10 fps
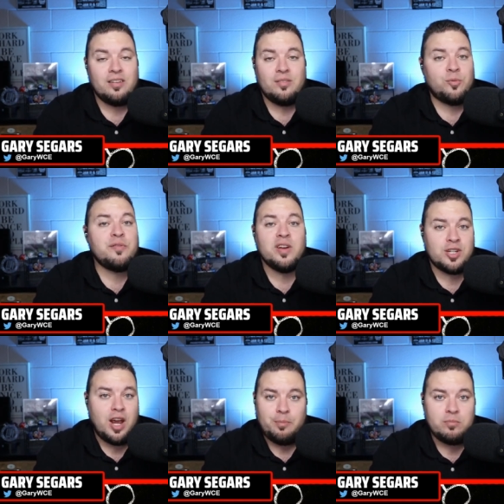Revenge
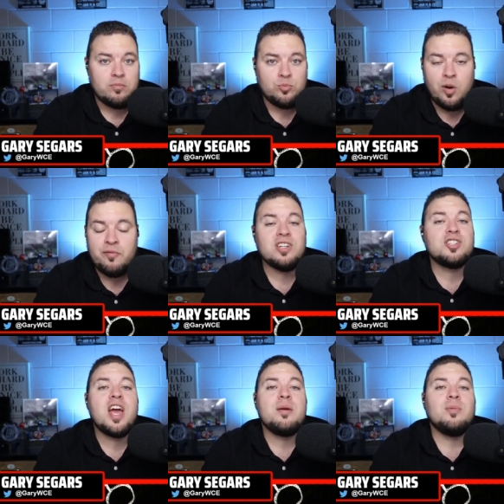game. Revenge
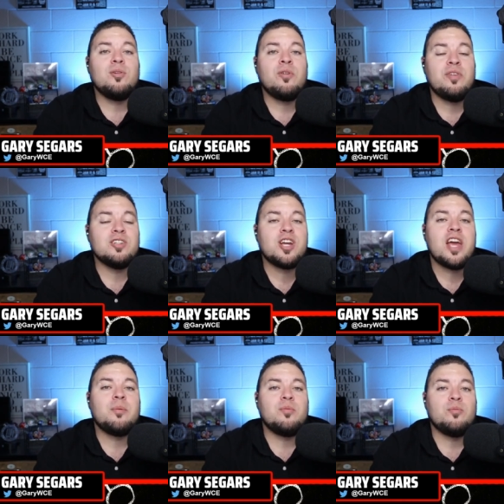game, revenge
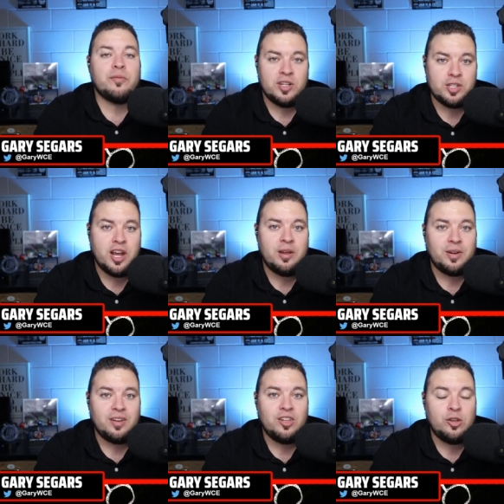game, revenge game.
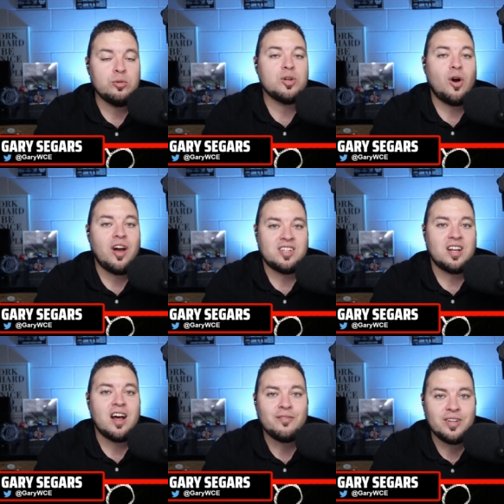Utah has
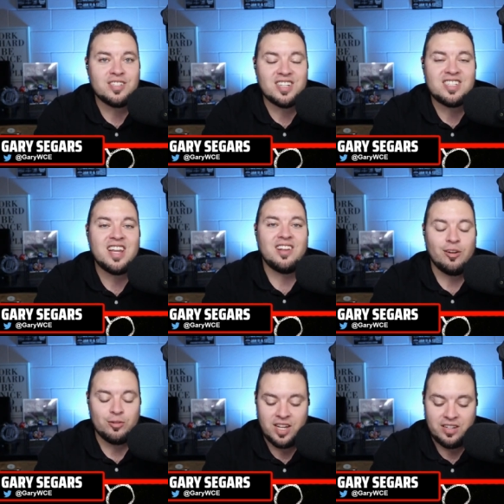an offense. San
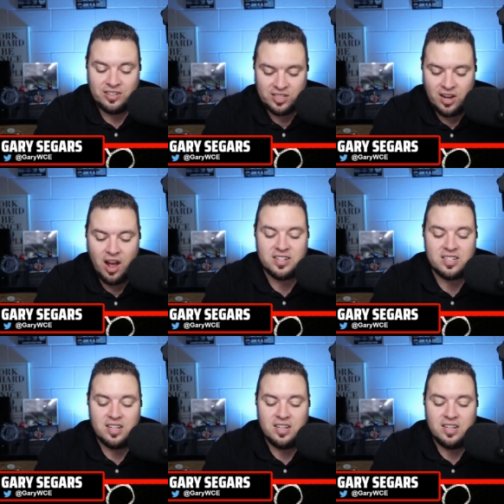Diego State does not.